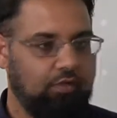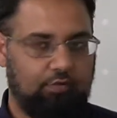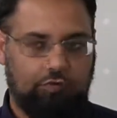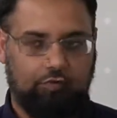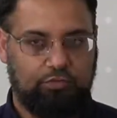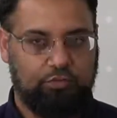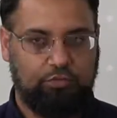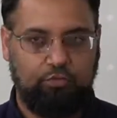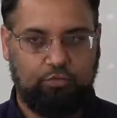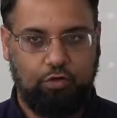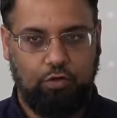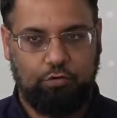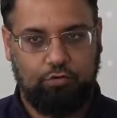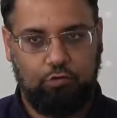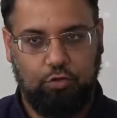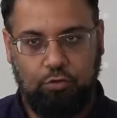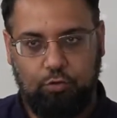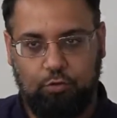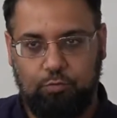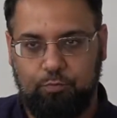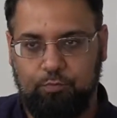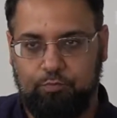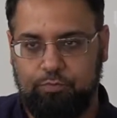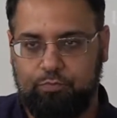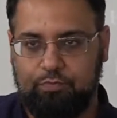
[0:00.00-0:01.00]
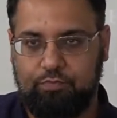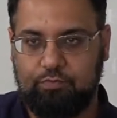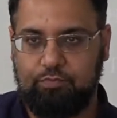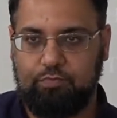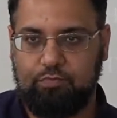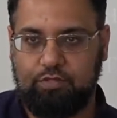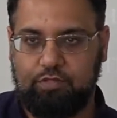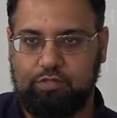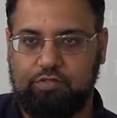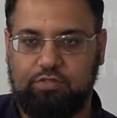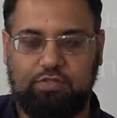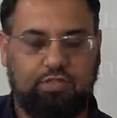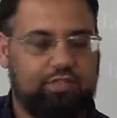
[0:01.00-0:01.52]
You've got
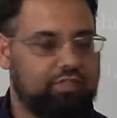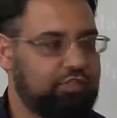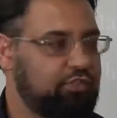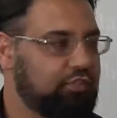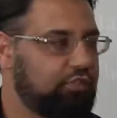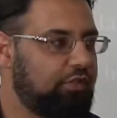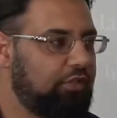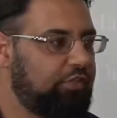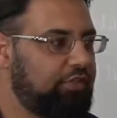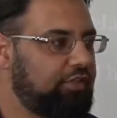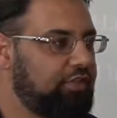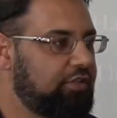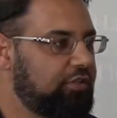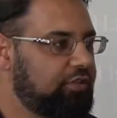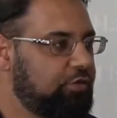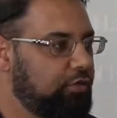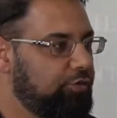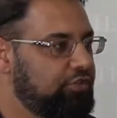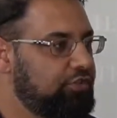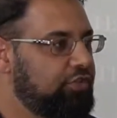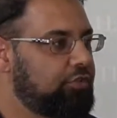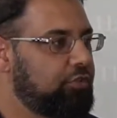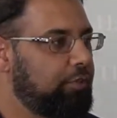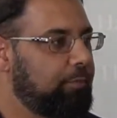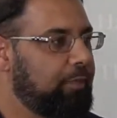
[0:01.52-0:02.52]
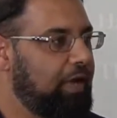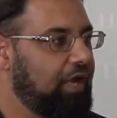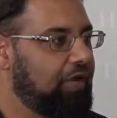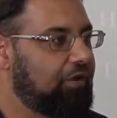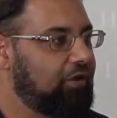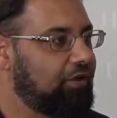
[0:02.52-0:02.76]
nothing dodgy in your bag,